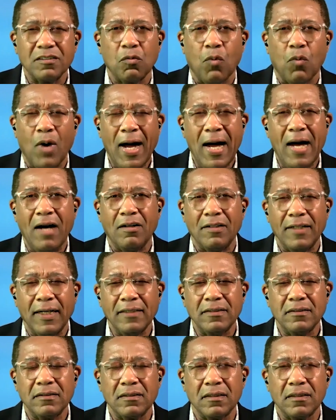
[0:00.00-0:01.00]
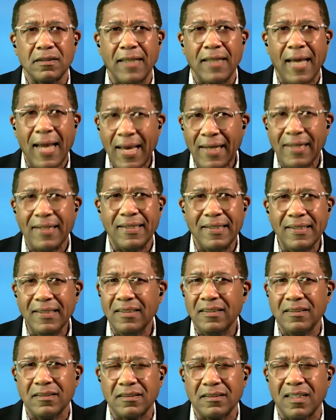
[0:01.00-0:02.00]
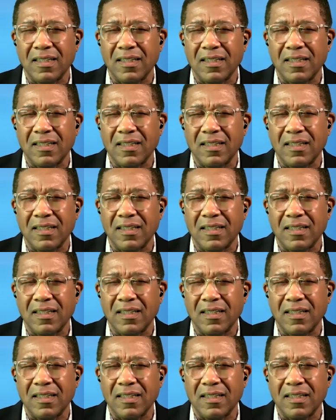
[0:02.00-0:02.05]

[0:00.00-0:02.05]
wow, that is